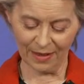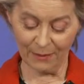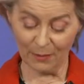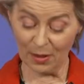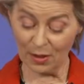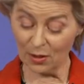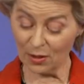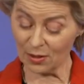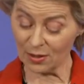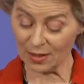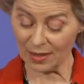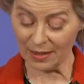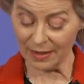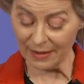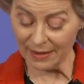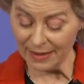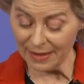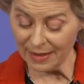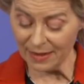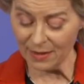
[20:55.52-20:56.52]
Because
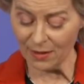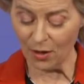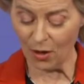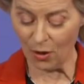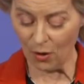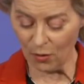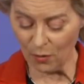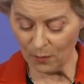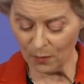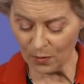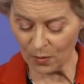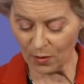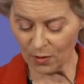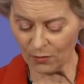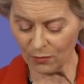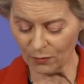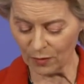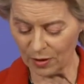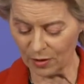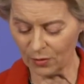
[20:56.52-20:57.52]
clean,
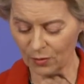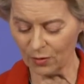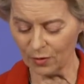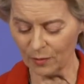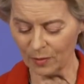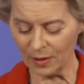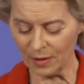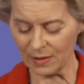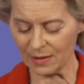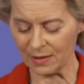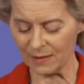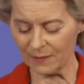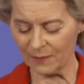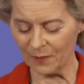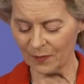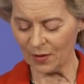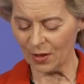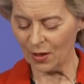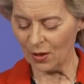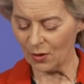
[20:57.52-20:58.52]
homegrown renewables
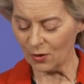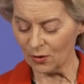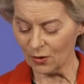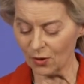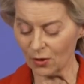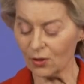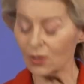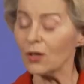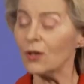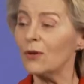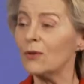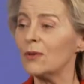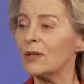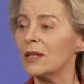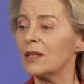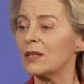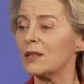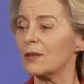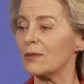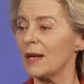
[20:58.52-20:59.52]
not
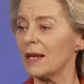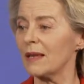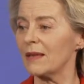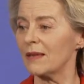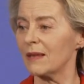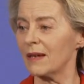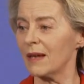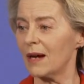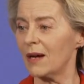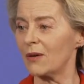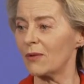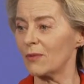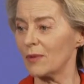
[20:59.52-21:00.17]
only strengthen our